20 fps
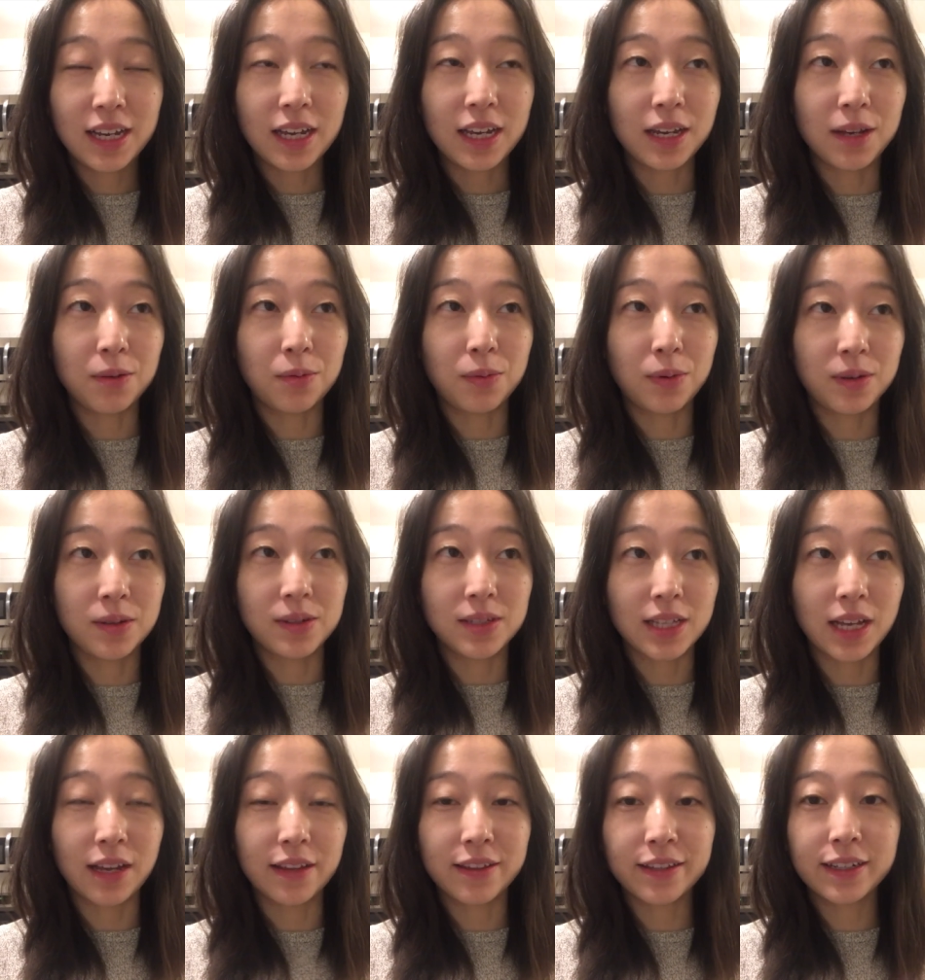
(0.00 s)
It was
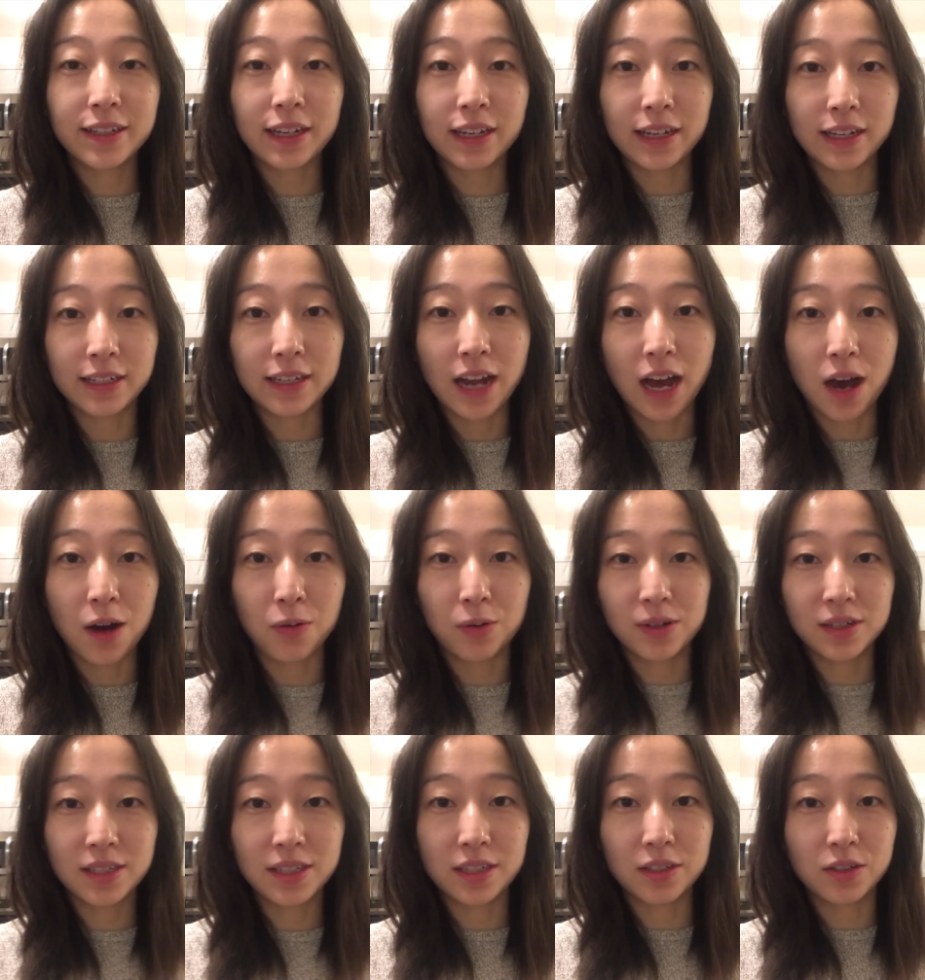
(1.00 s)
I think 8
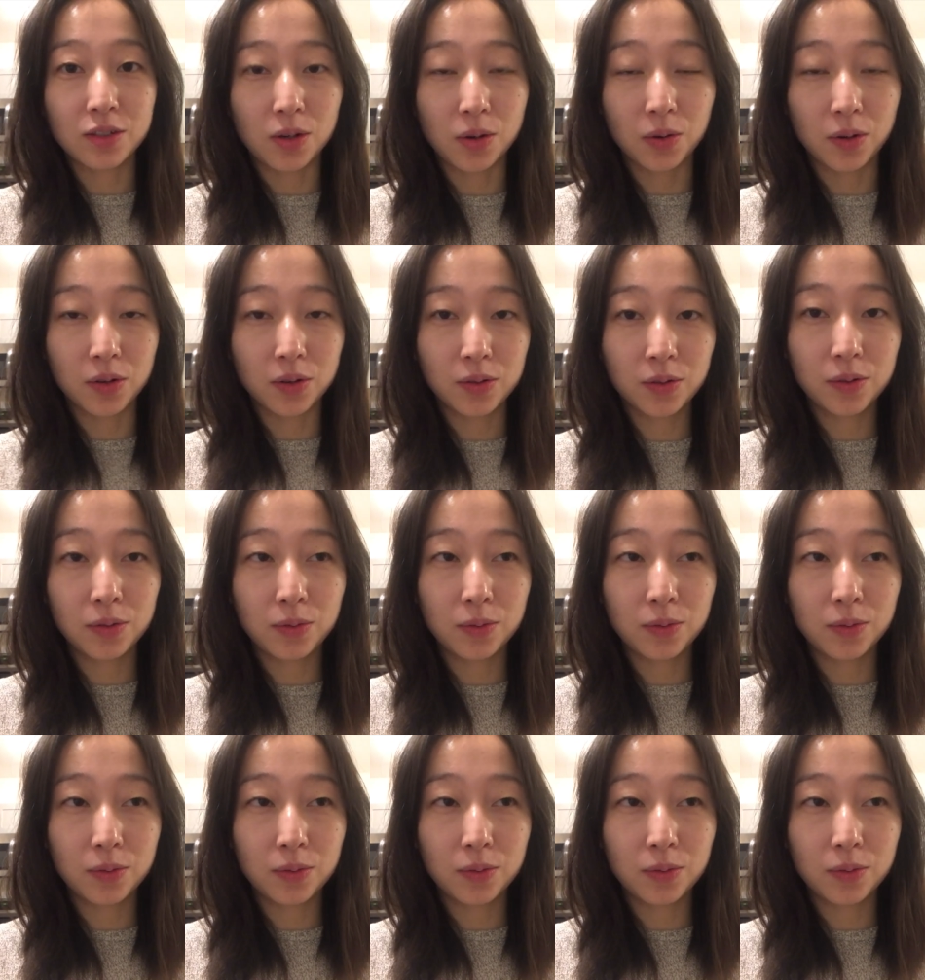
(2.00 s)
hours in total